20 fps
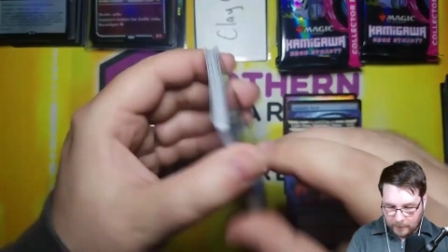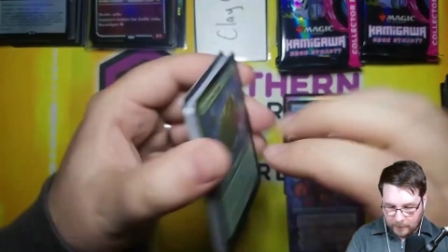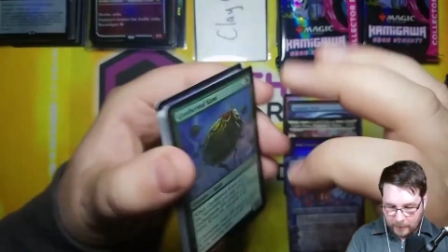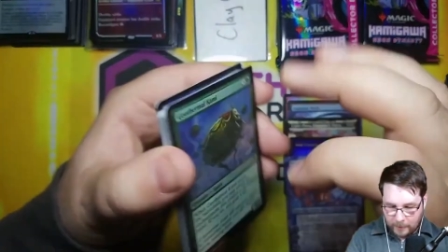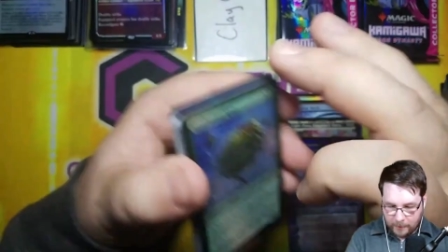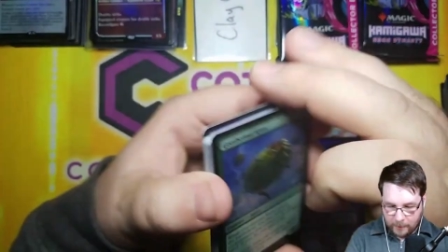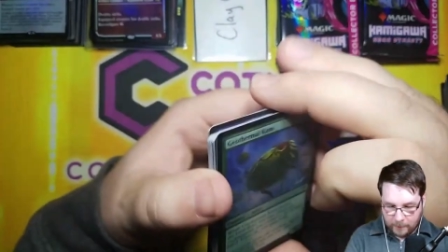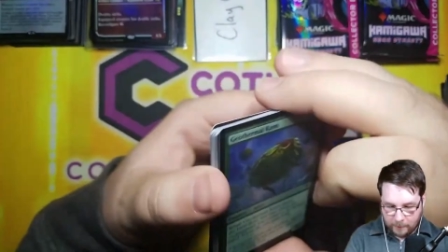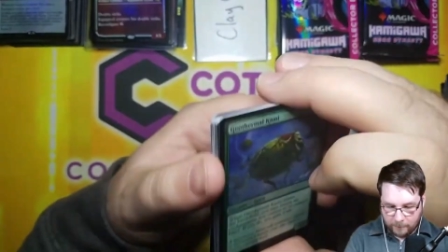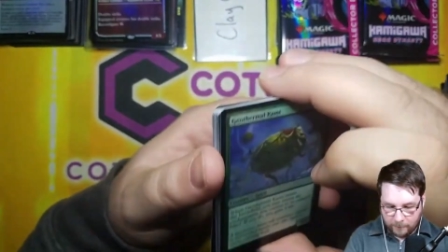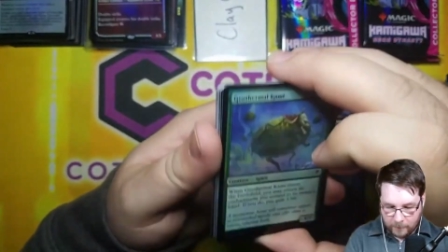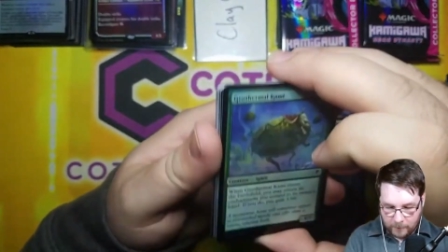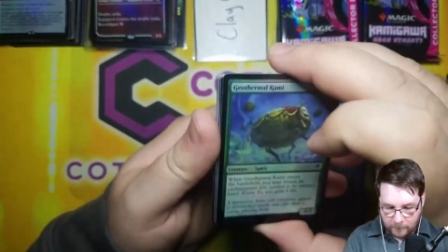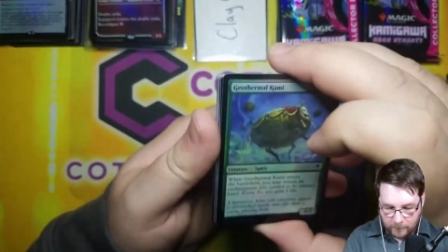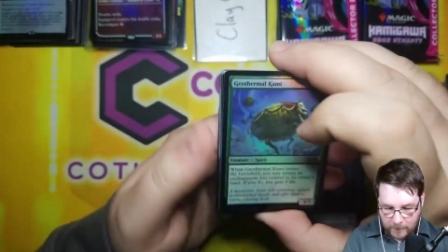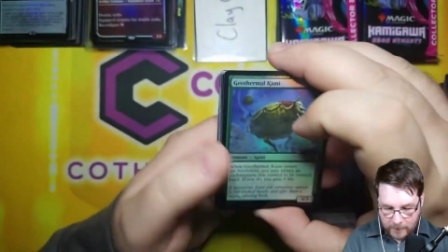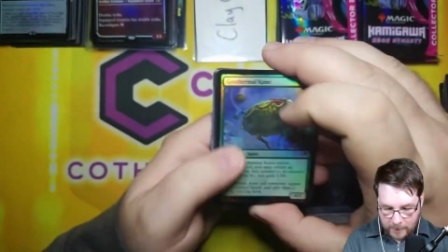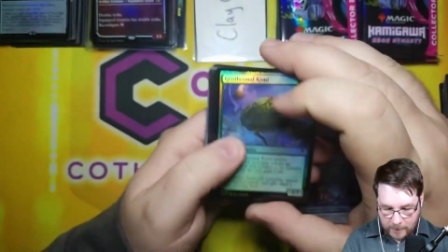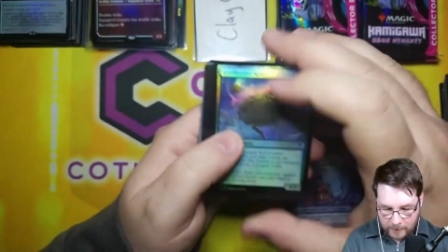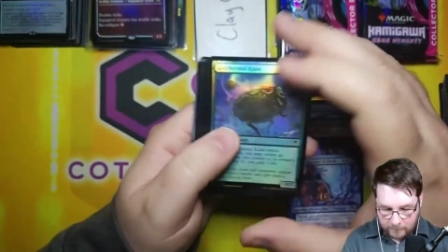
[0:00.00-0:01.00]
In the front,
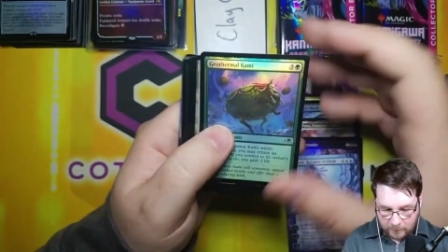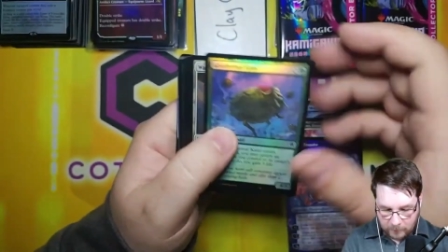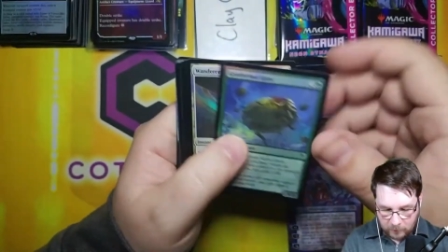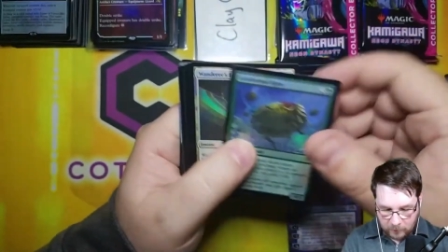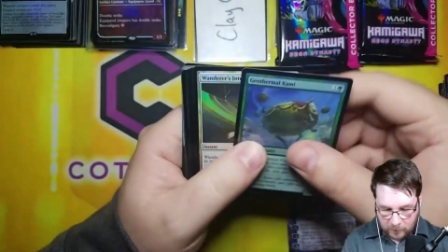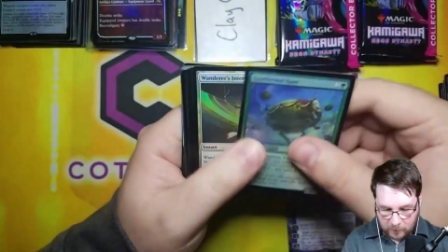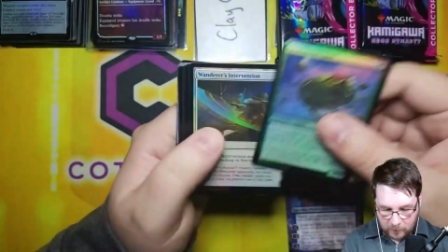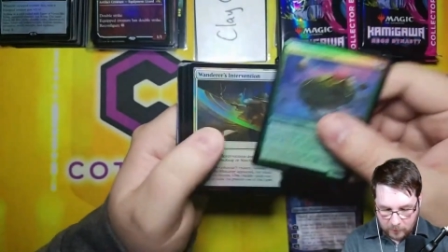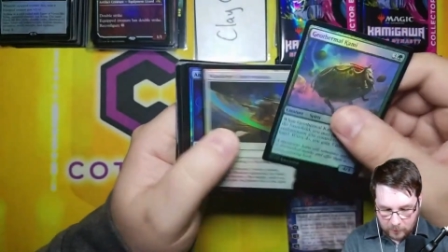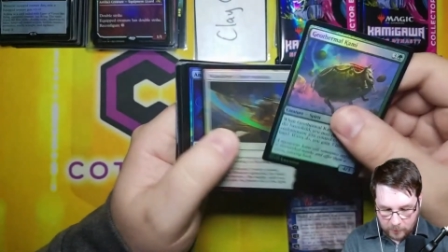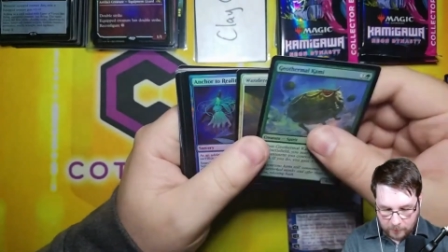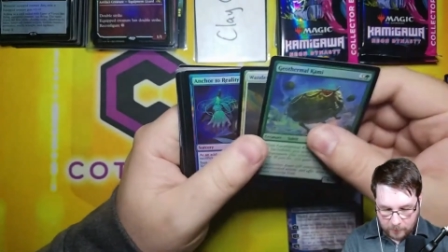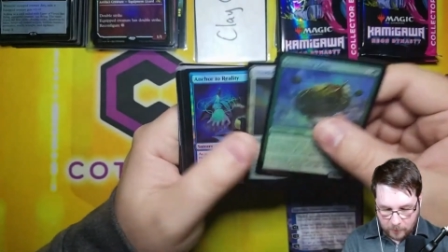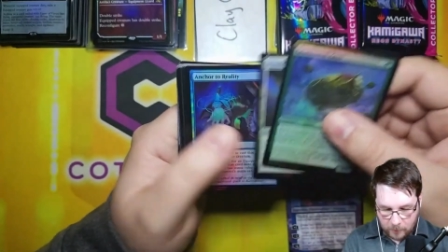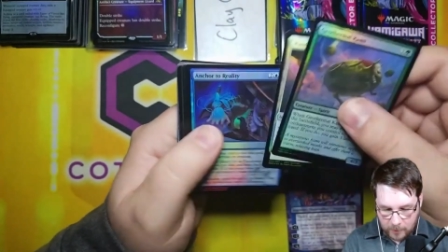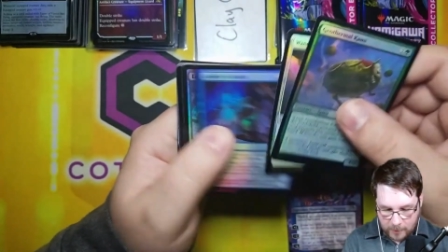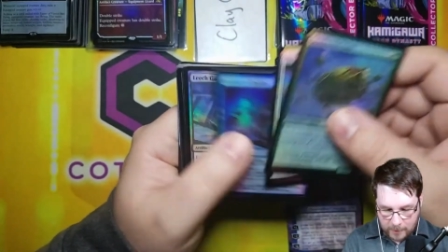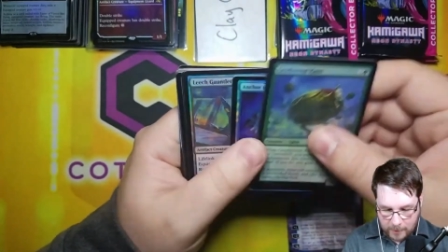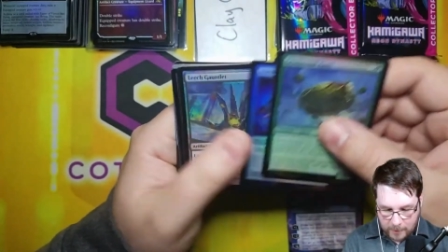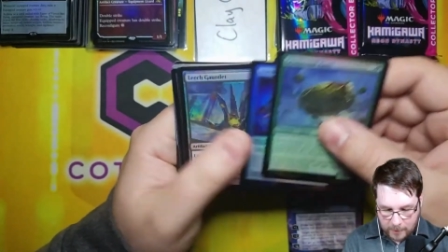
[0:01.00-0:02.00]
we have a
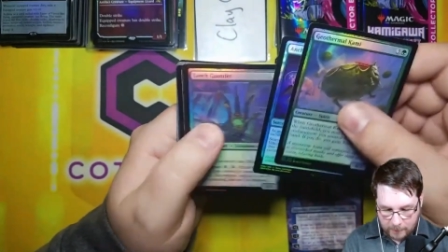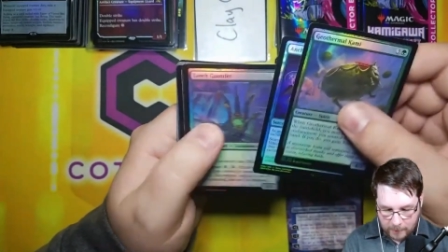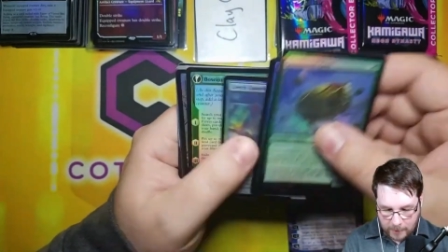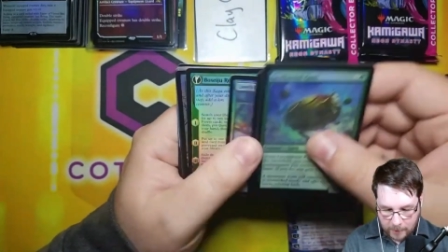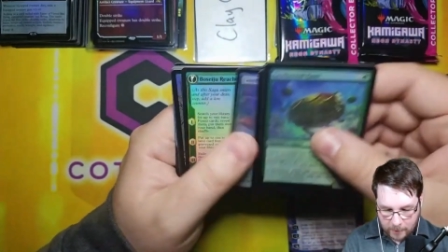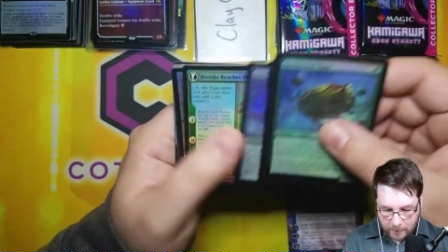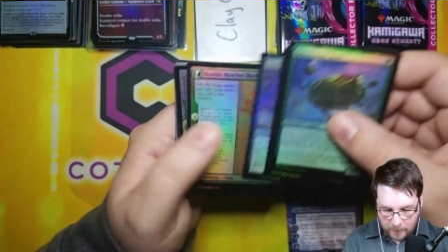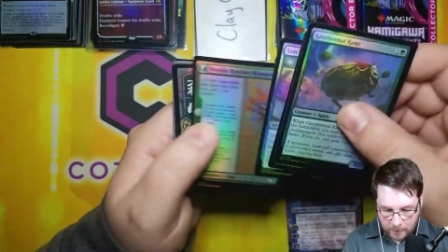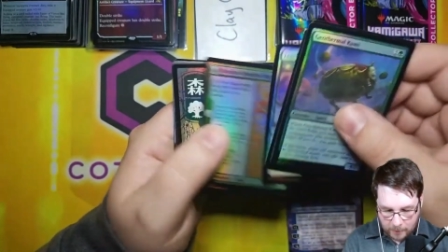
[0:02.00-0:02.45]
Geothermal Kami,